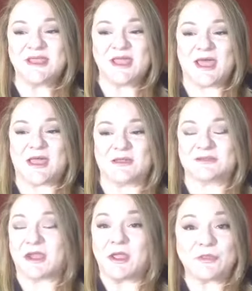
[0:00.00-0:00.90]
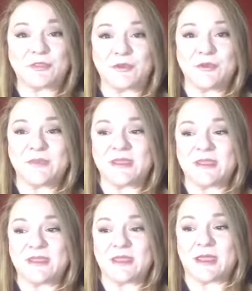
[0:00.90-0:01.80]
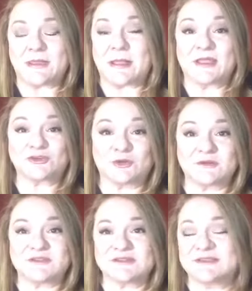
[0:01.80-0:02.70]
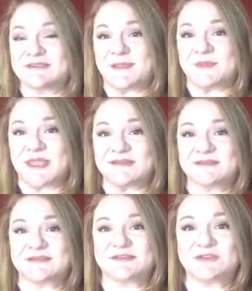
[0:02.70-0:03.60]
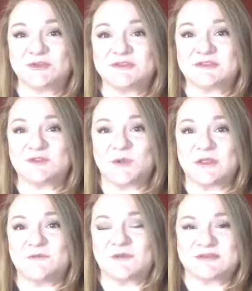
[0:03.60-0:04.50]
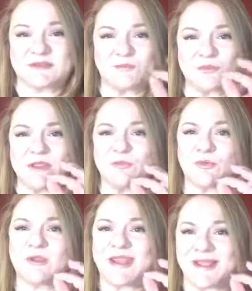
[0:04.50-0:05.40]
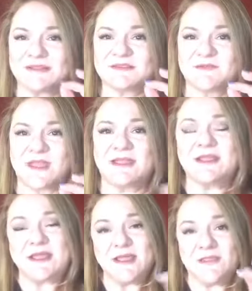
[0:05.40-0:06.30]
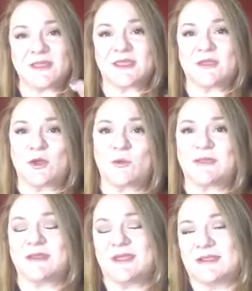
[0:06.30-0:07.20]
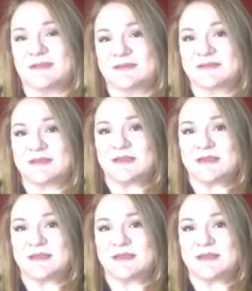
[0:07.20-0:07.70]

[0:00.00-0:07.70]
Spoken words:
Diathermy, electrolysis in some cases is used as well. If it's a really pronounced vein, they can go in and